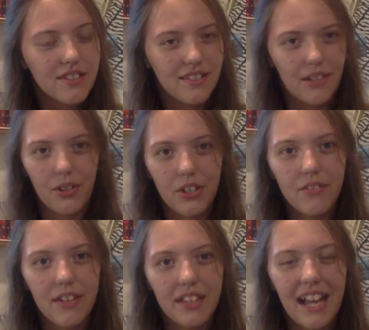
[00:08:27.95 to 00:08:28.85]
Because I've already
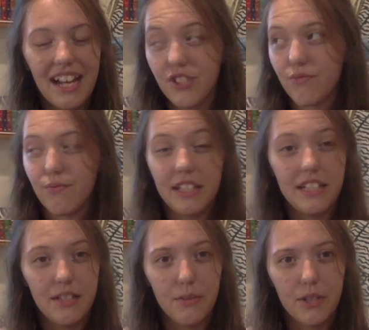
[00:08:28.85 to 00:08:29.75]
read that. I just really
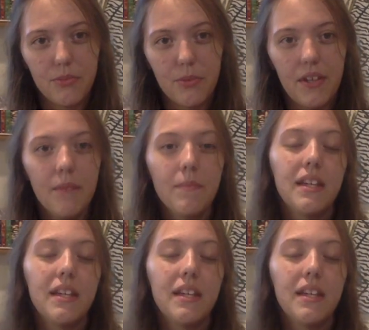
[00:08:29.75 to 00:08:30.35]
need to watch the movie.